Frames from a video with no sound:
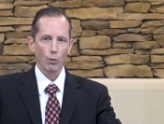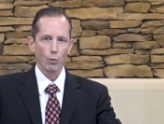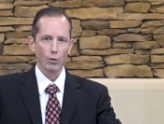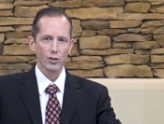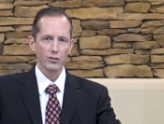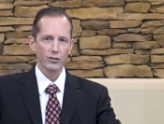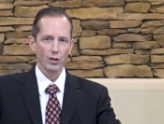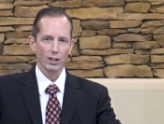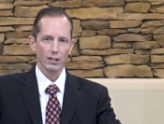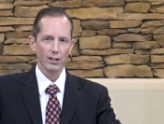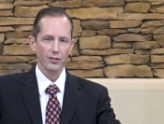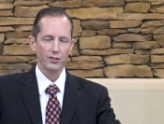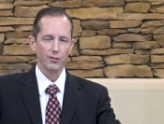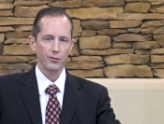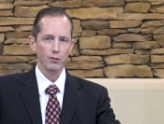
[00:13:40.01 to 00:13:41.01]
We're just going to
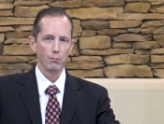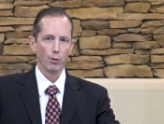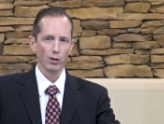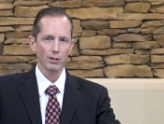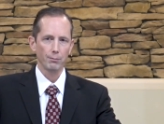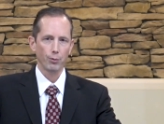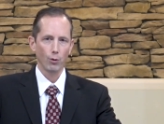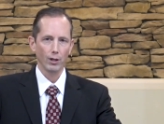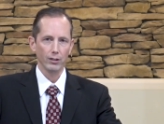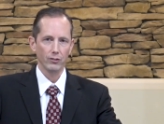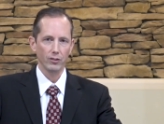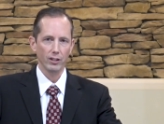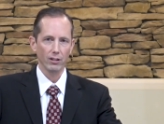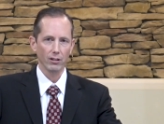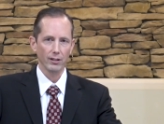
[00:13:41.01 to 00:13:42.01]
list a few bullet
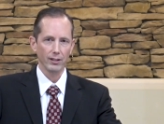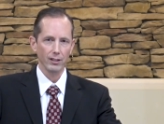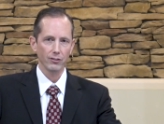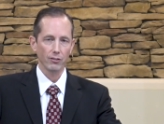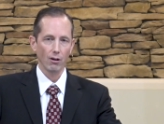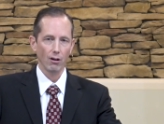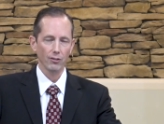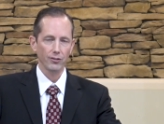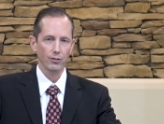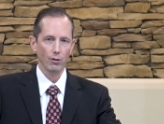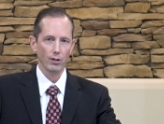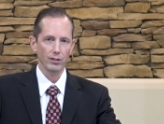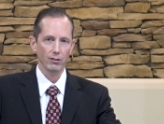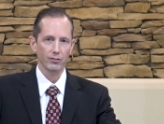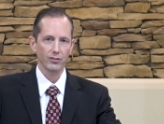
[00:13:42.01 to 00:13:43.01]
points here, and these are also
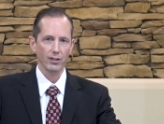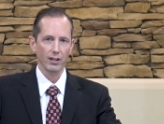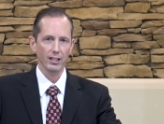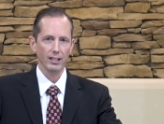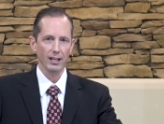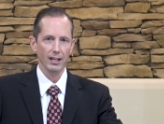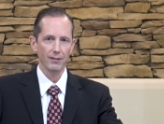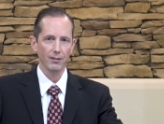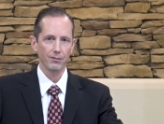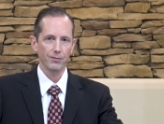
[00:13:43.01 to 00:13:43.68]
on your study guide.